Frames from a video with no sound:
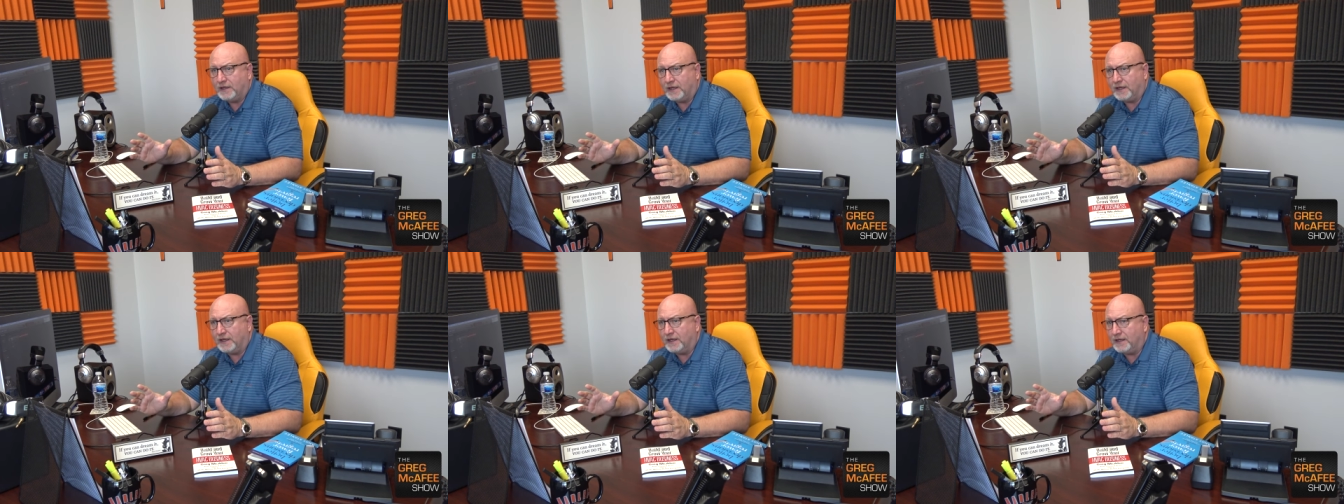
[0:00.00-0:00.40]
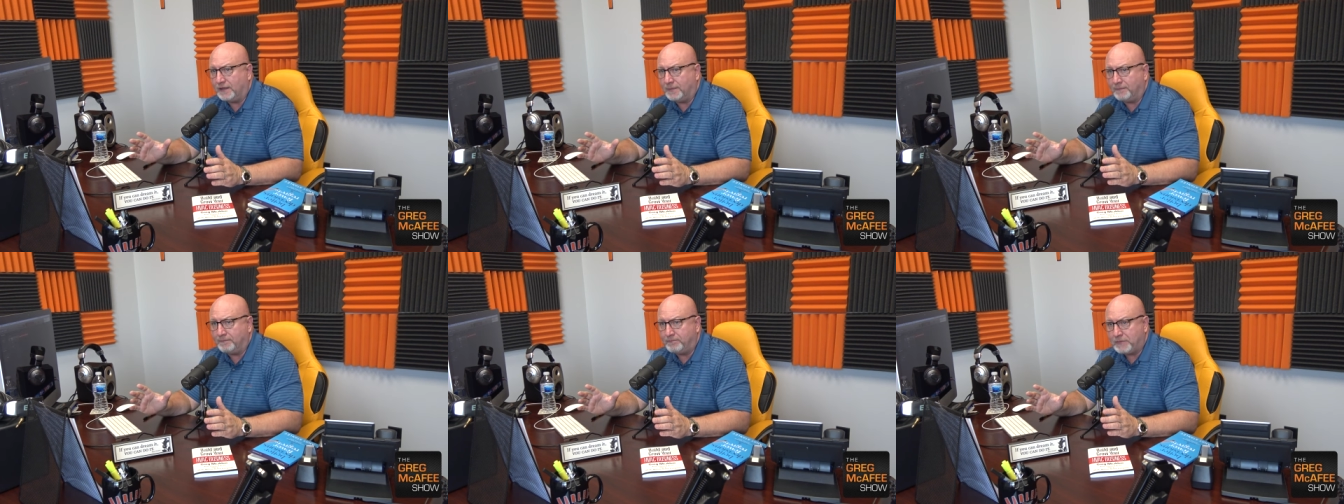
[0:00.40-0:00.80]

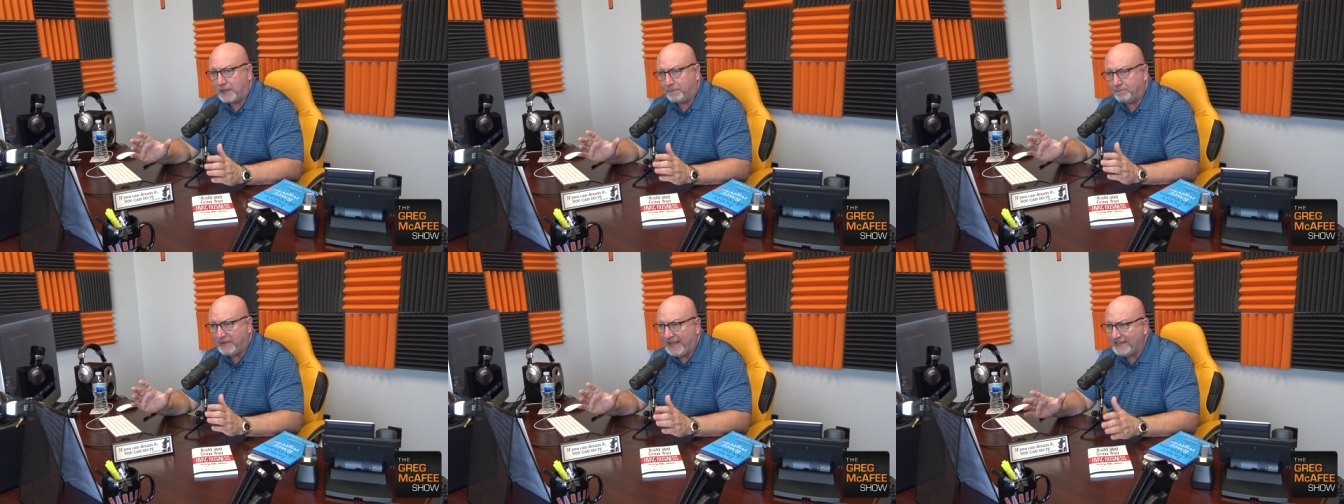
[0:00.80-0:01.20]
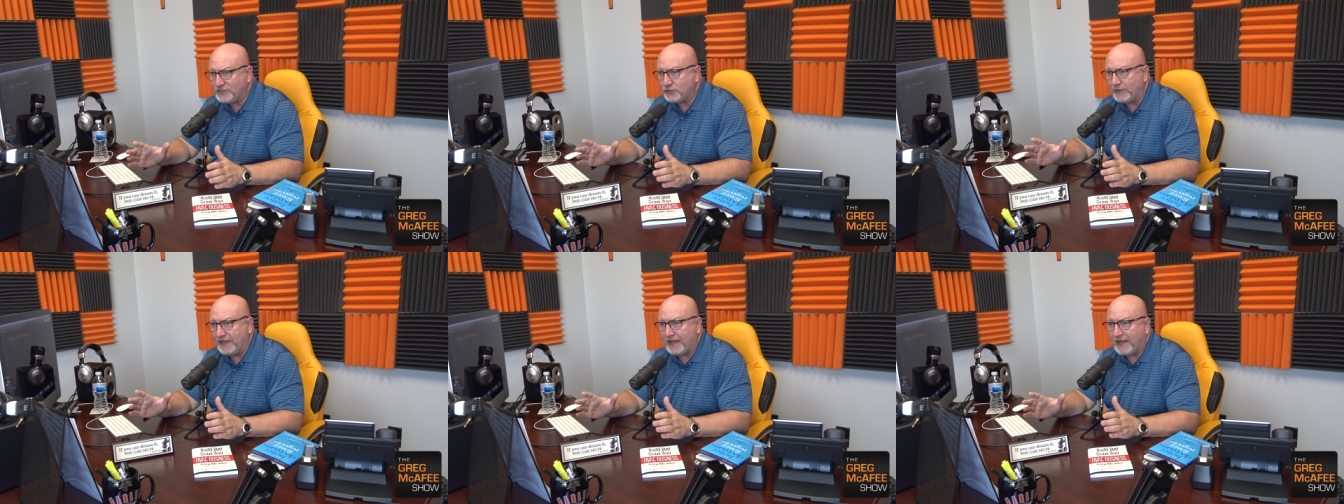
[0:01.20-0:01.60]
um,
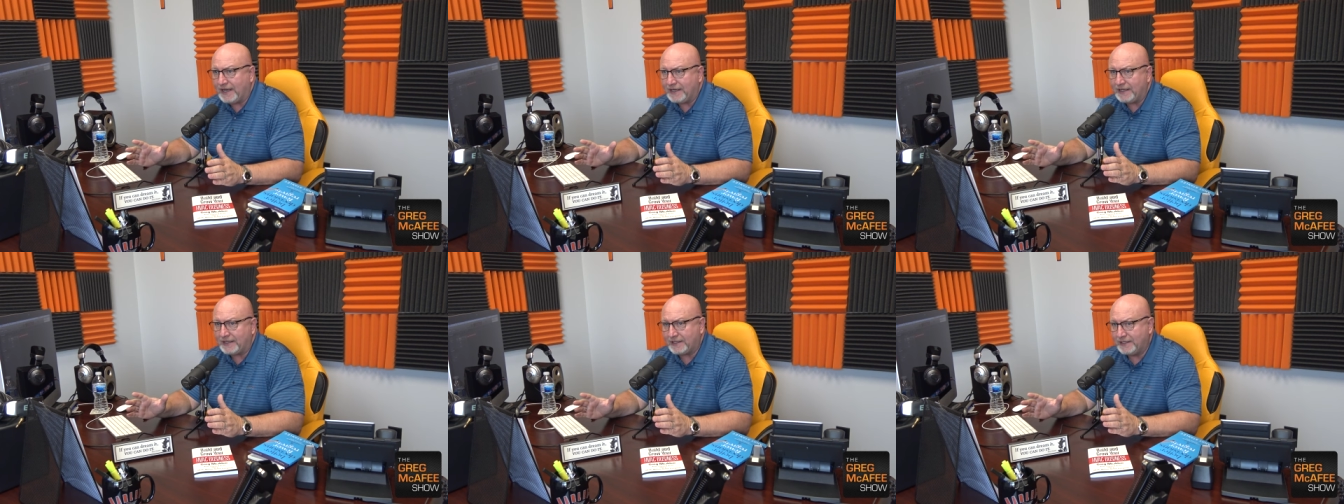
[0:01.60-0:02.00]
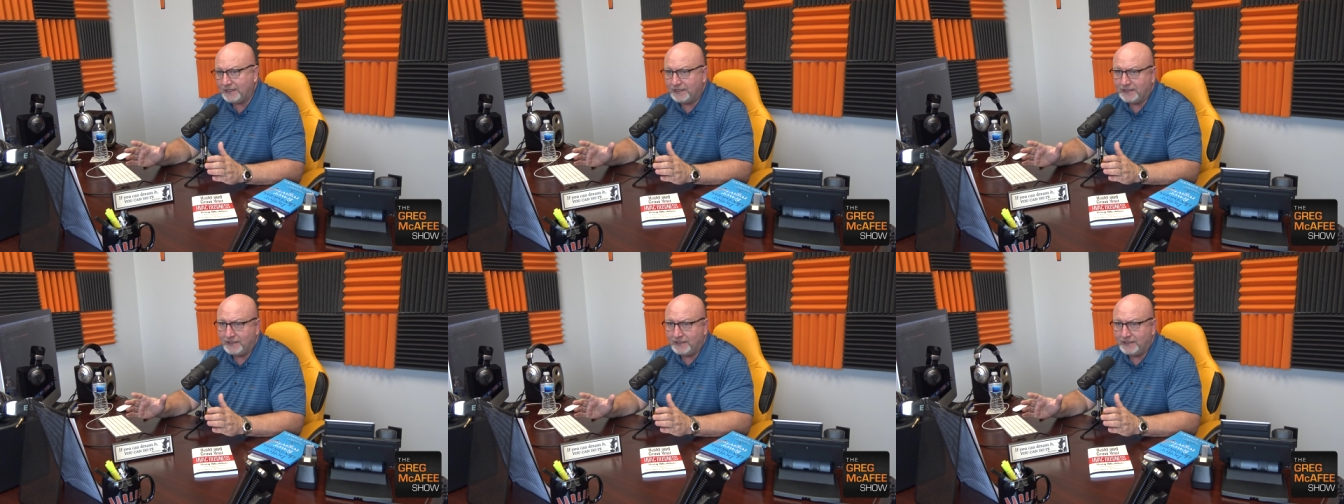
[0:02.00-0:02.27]
patriotic.